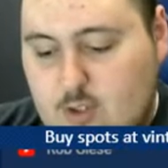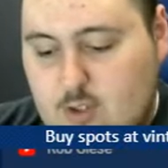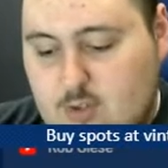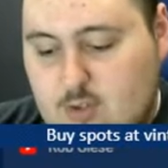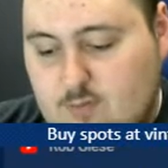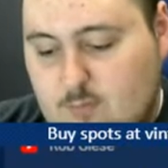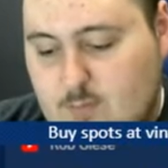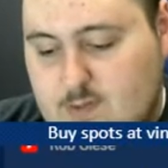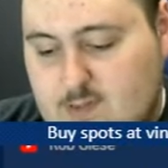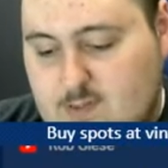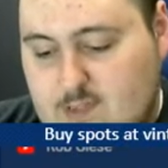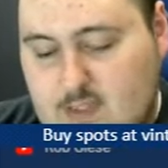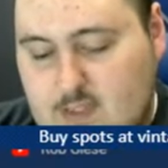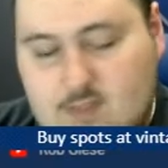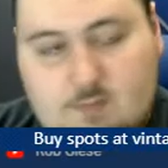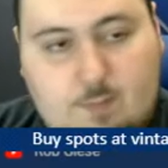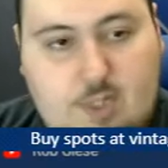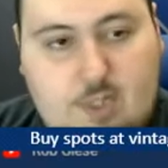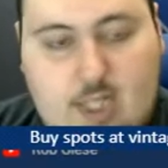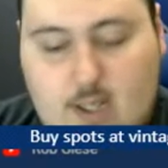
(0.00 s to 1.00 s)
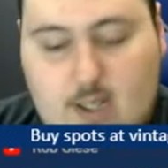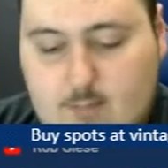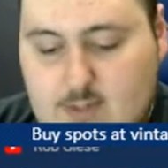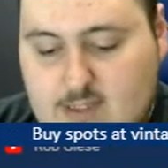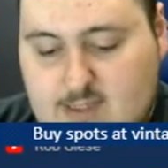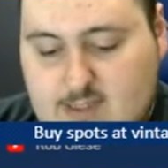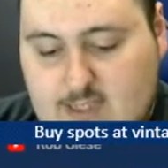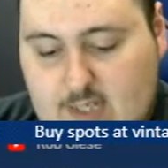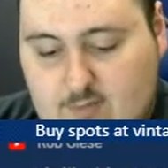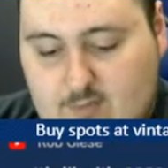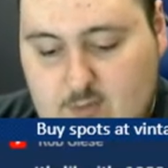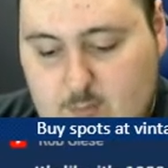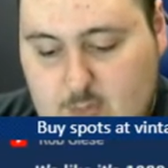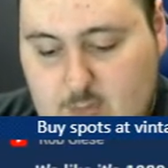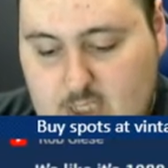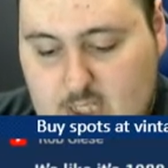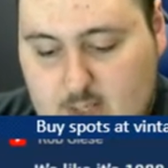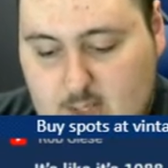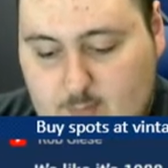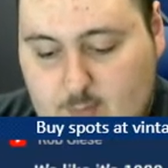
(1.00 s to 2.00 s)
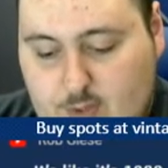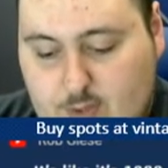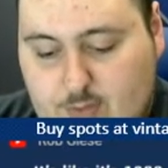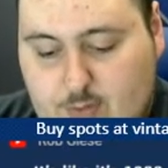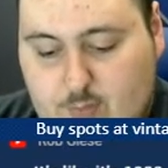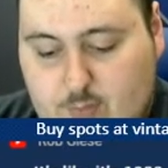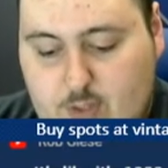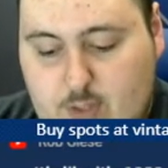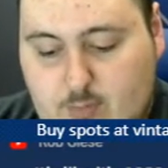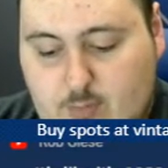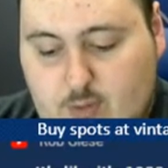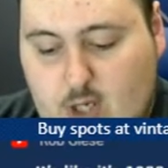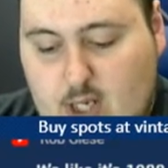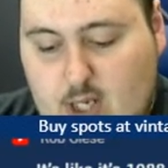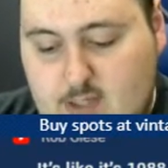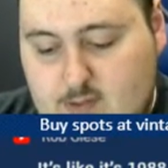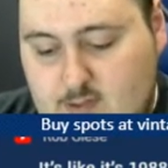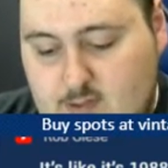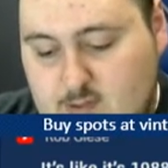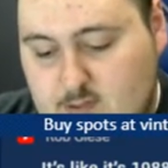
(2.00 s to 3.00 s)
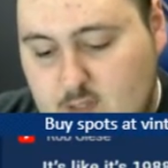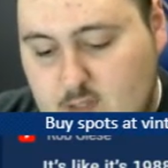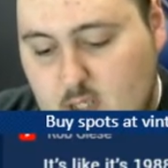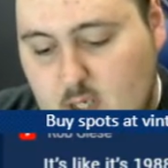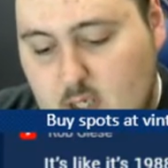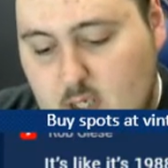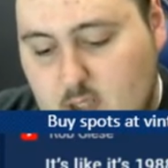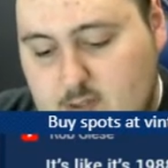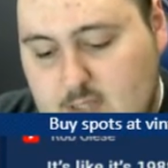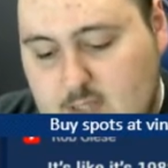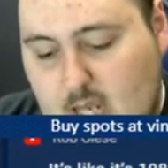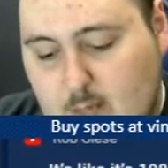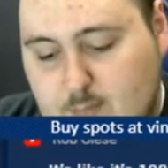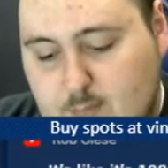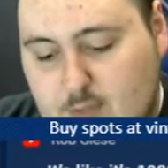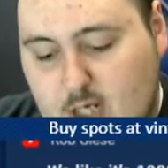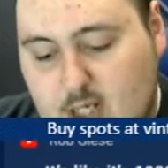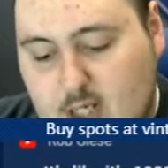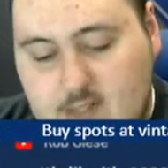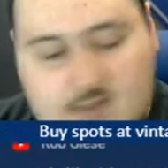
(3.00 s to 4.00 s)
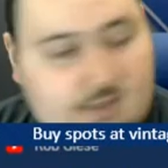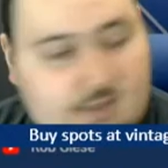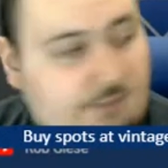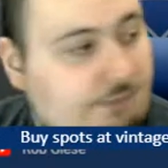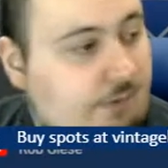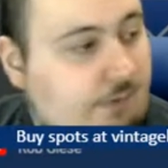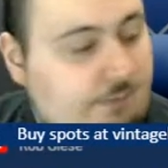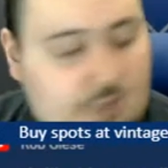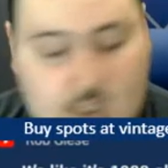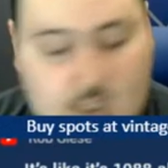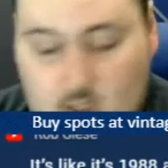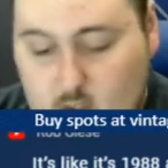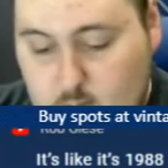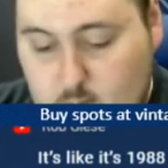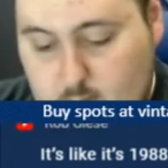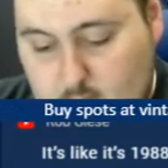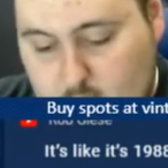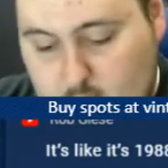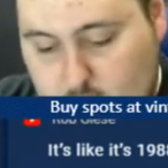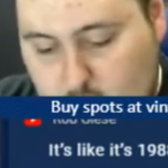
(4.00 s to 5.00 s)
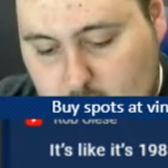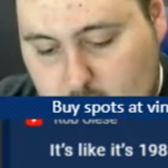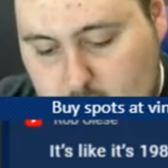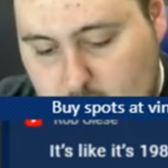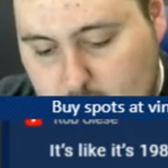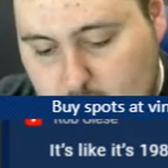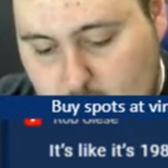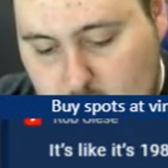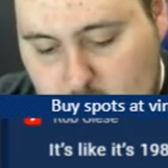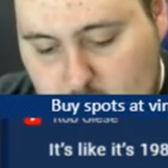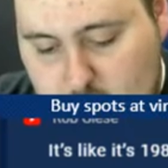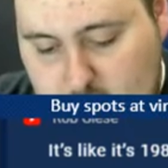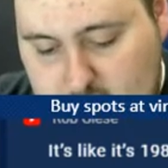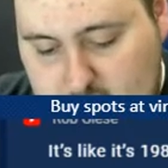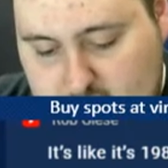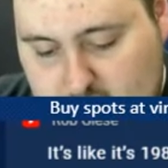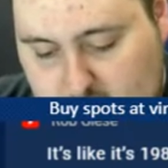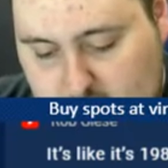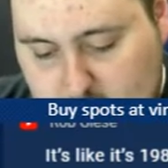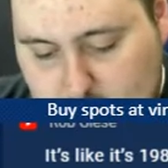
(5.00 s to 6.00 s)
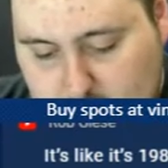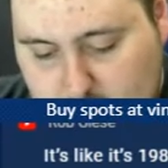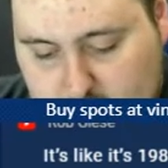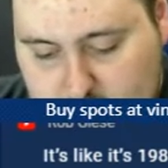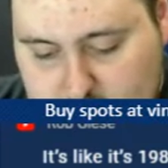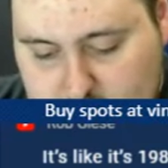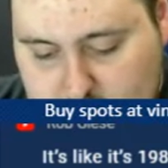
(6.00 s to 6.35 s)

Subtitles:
from 6 p.m. to 7 p.m. with three prizes. Top prize is a $50 break credit. Second place is a